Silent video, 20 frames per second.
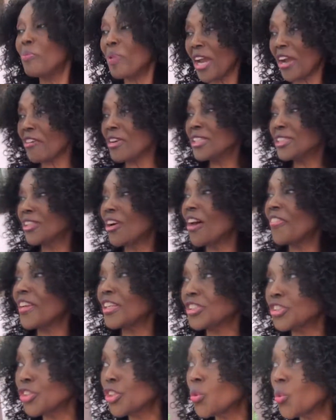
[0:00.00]
With berries on
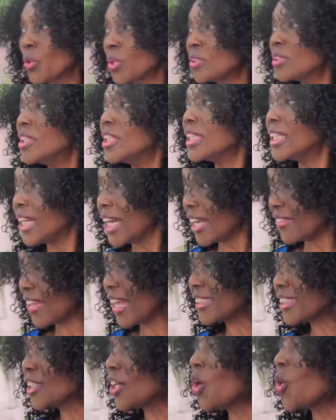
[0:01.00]
there, sure. And we can do it. And
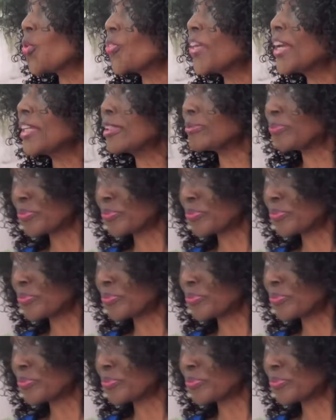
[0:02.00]
that's the whole thing.